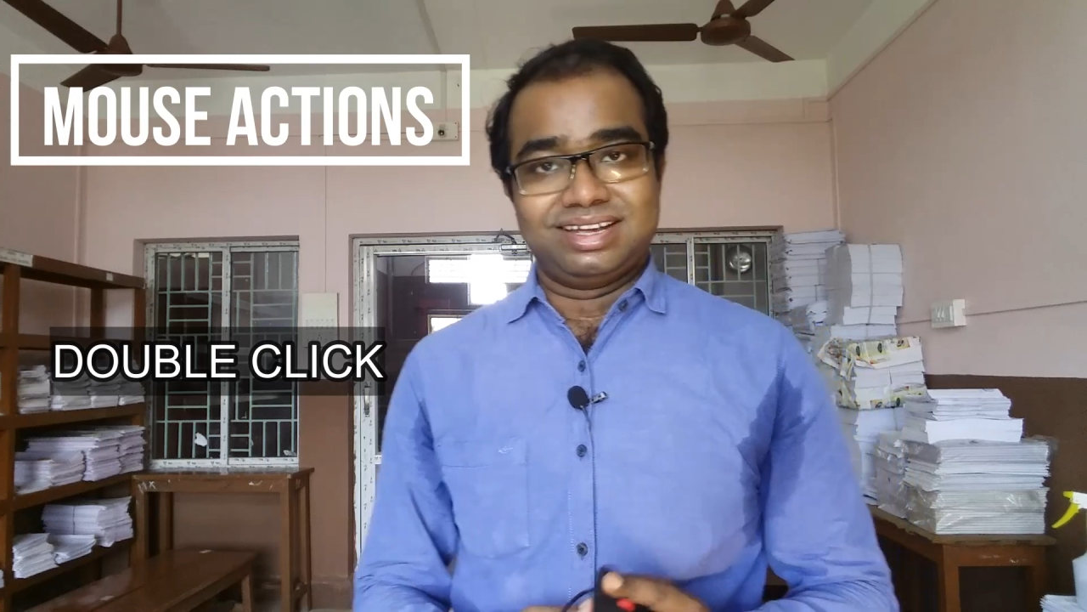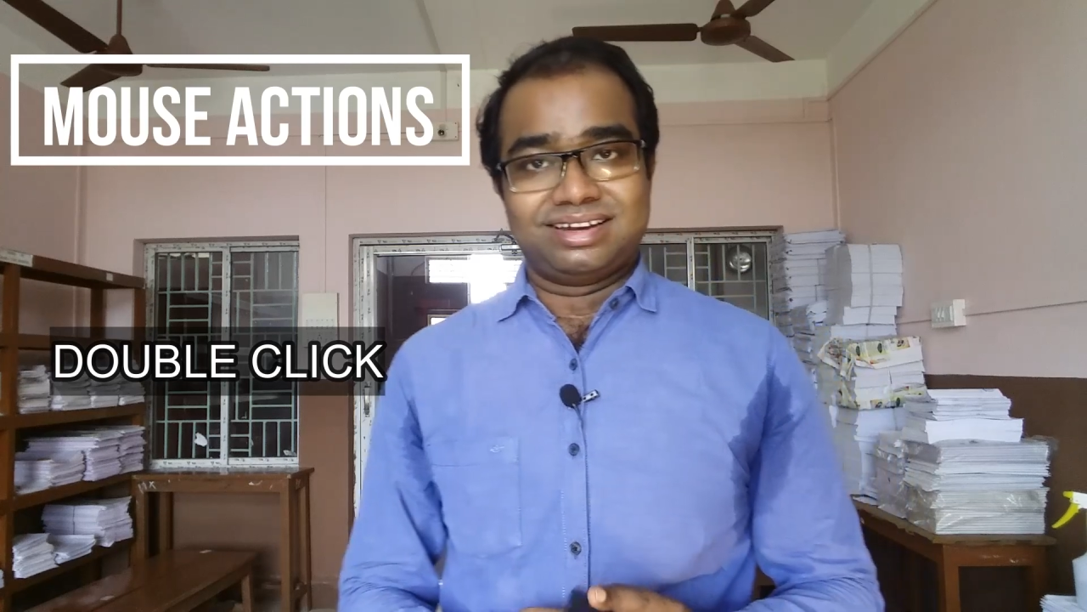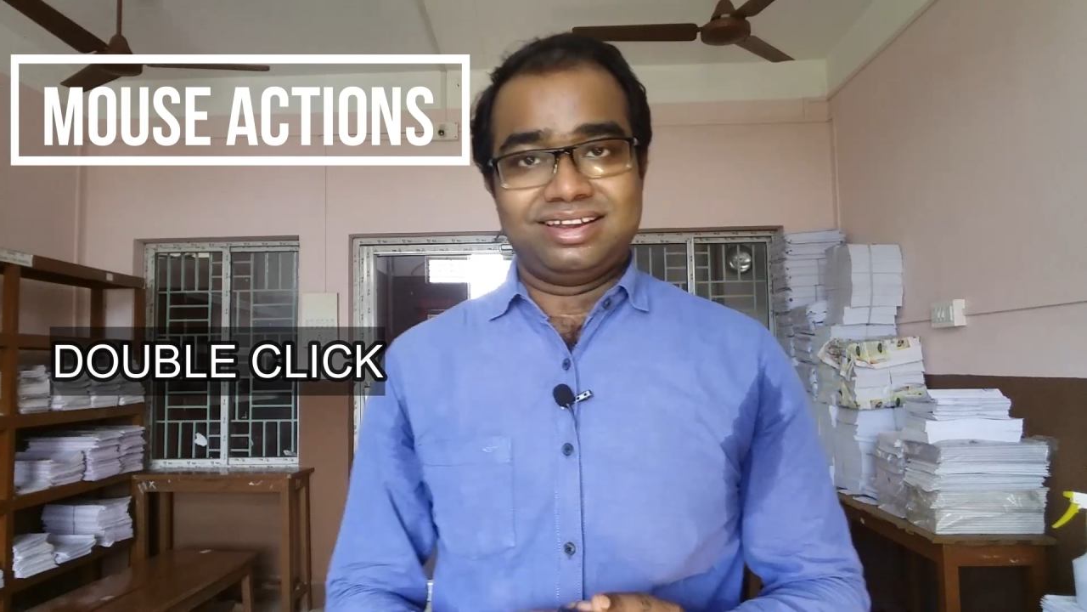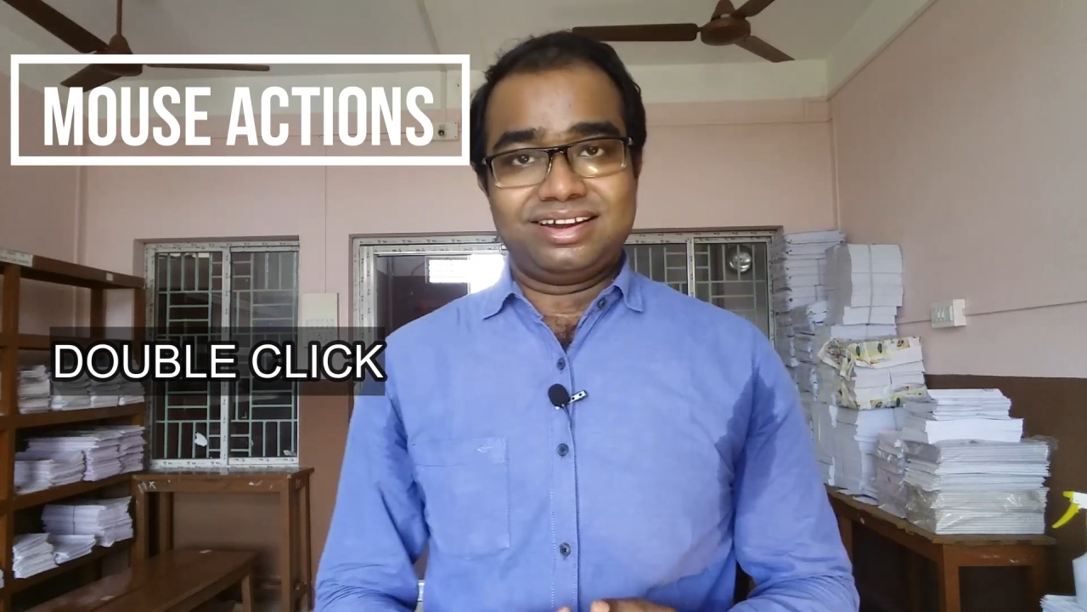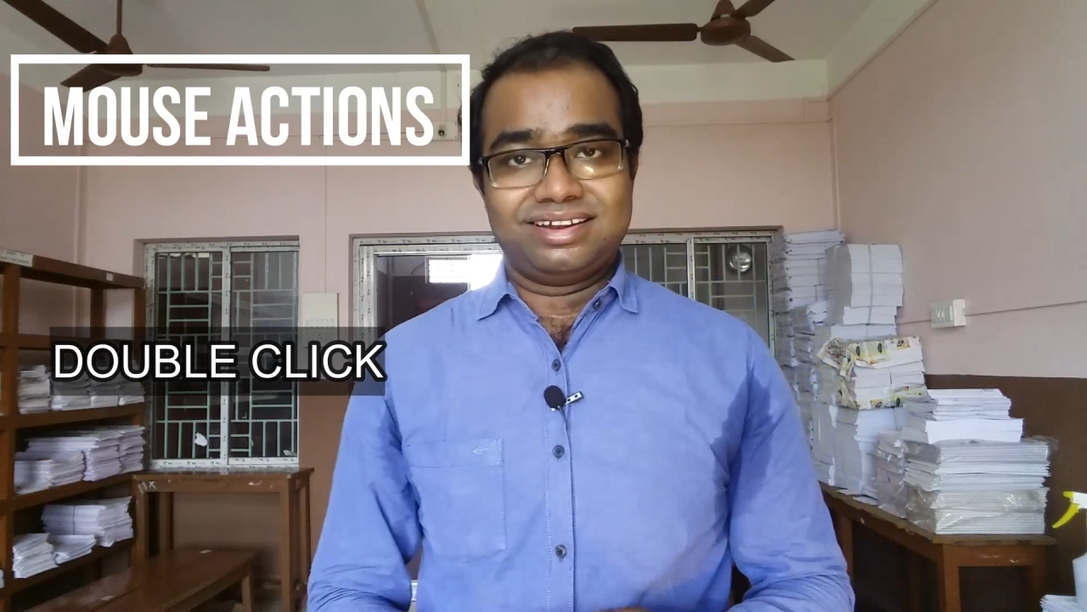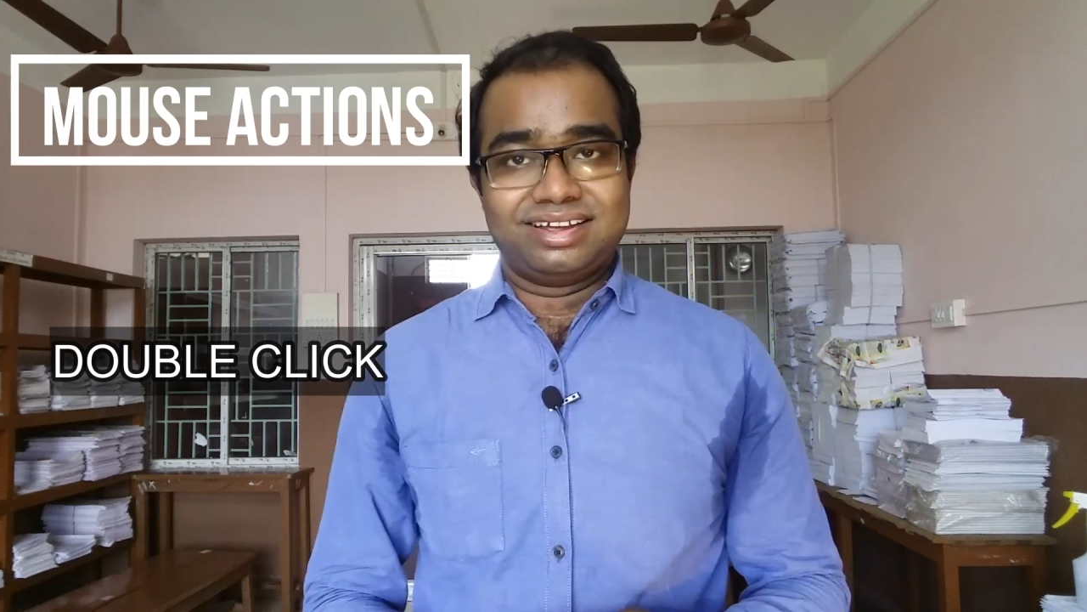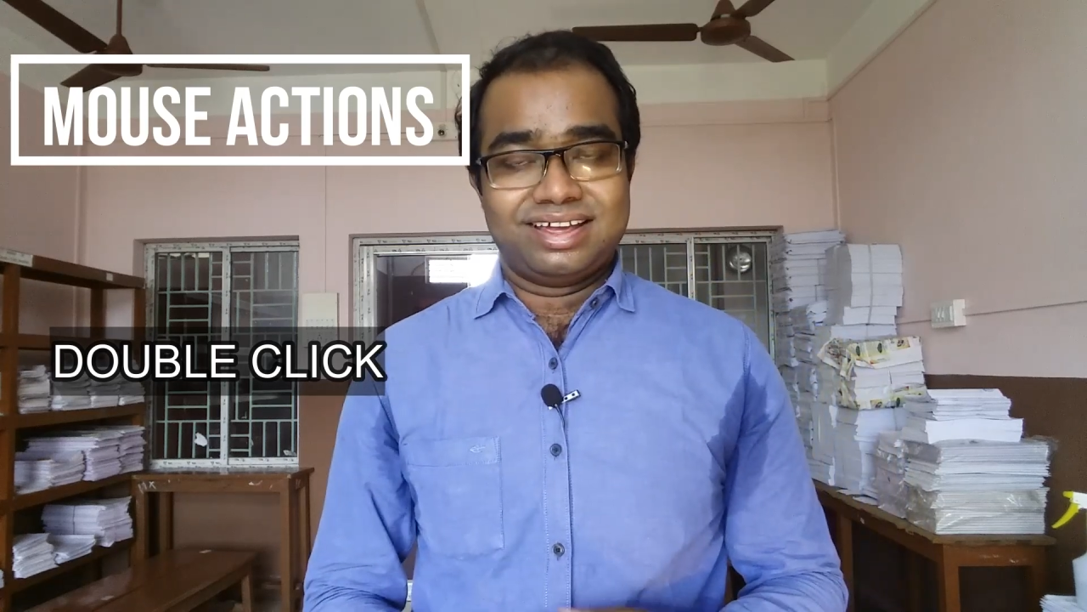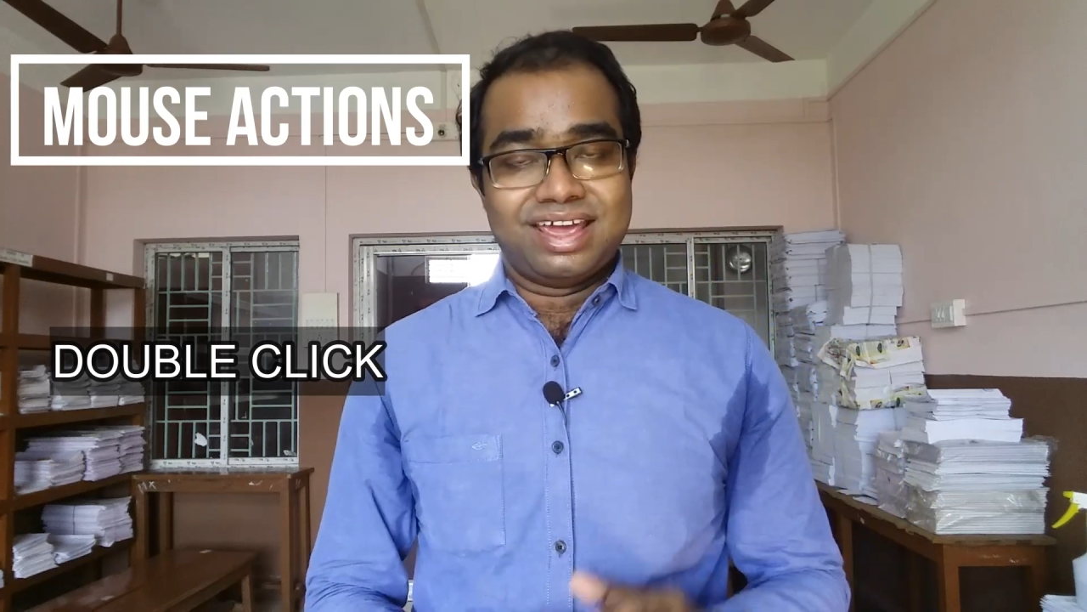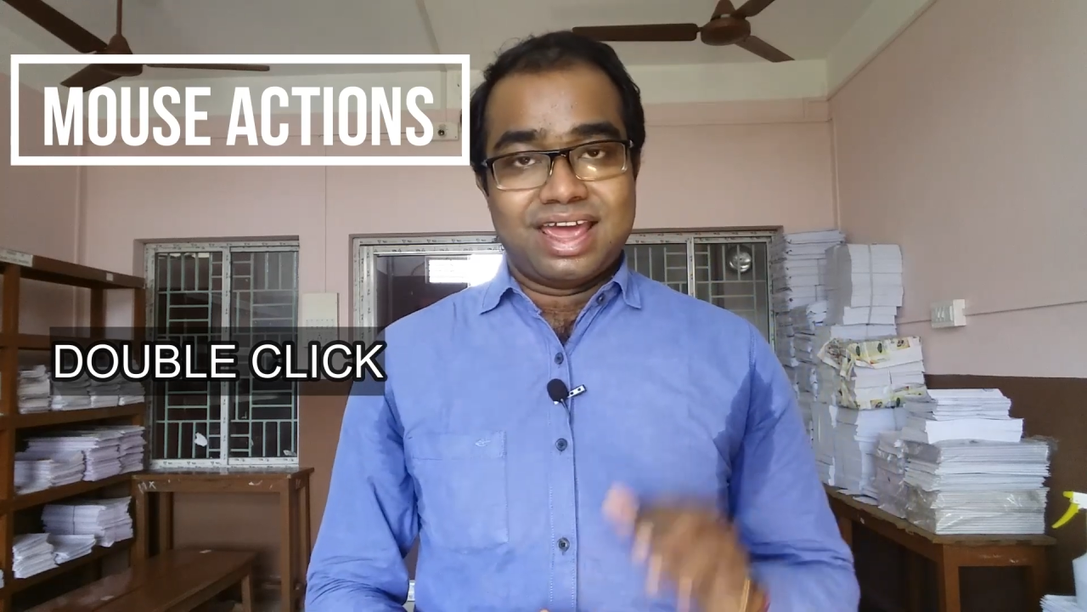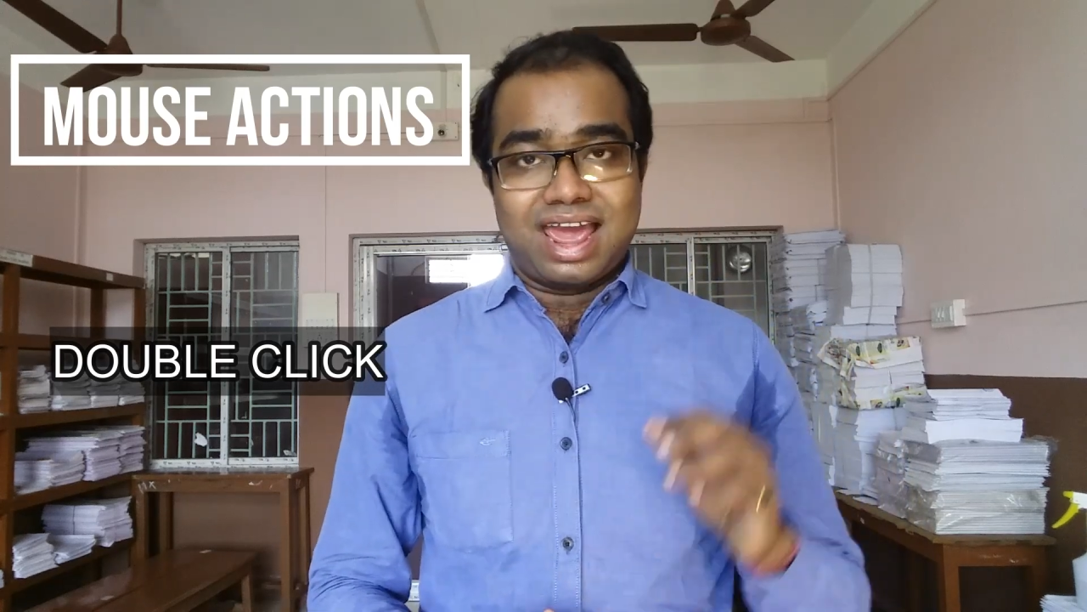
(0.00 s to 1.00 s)
Clear?
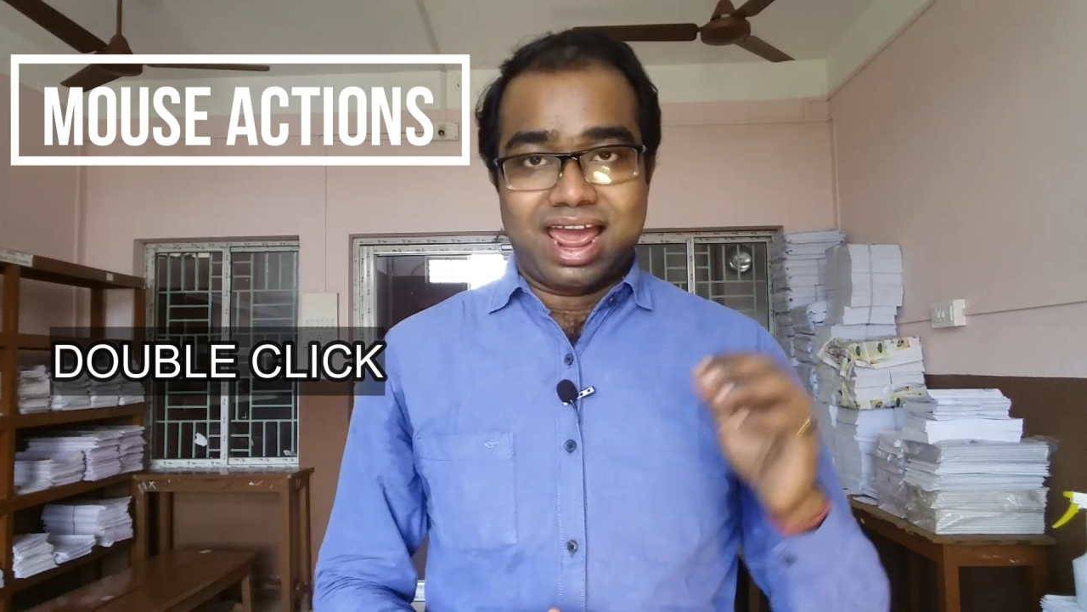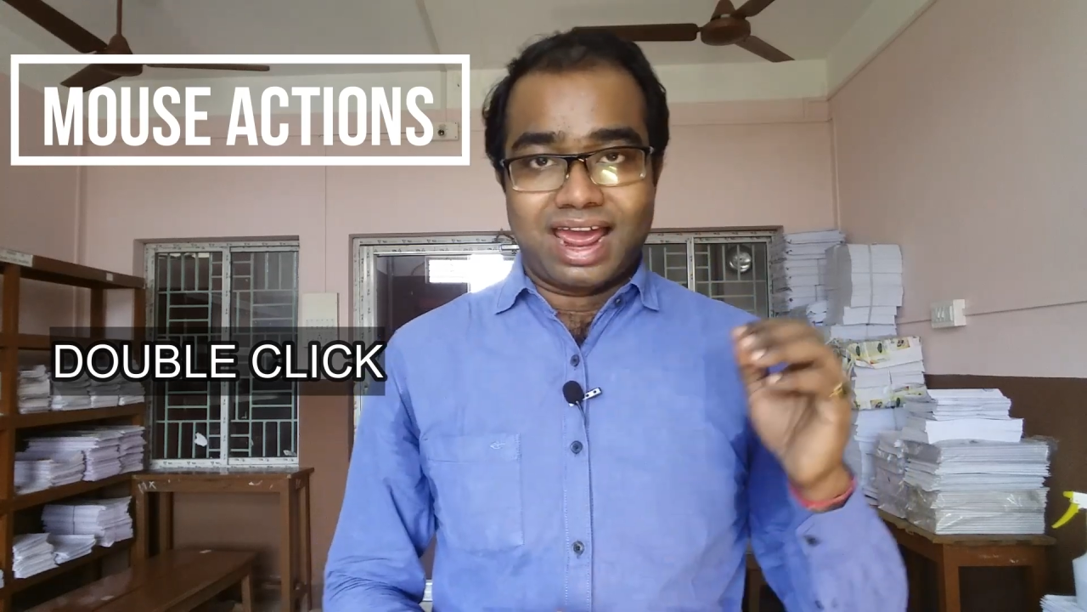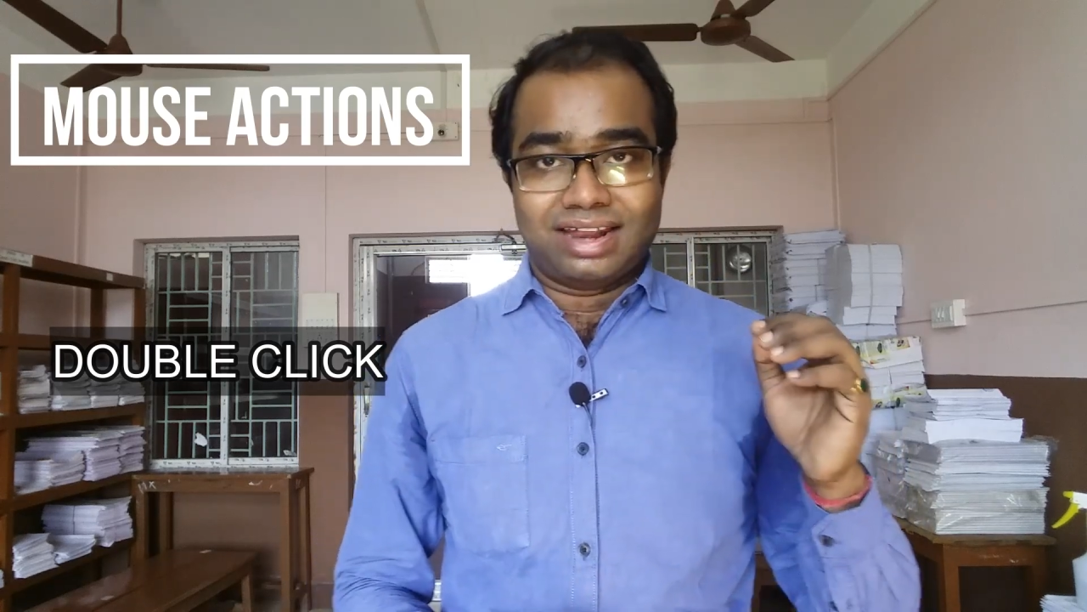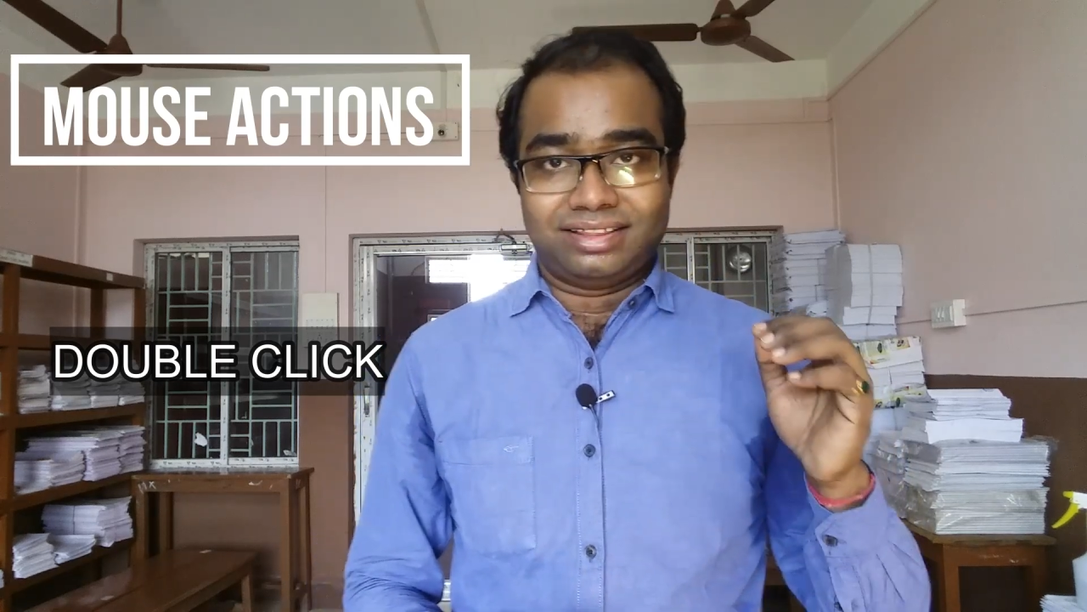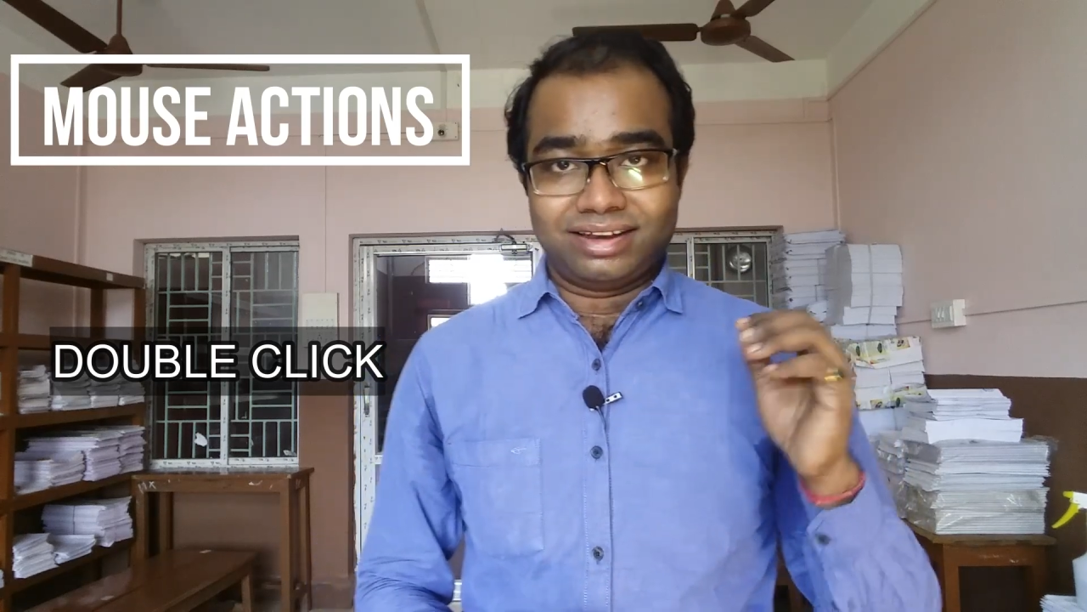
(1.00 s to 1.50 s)
And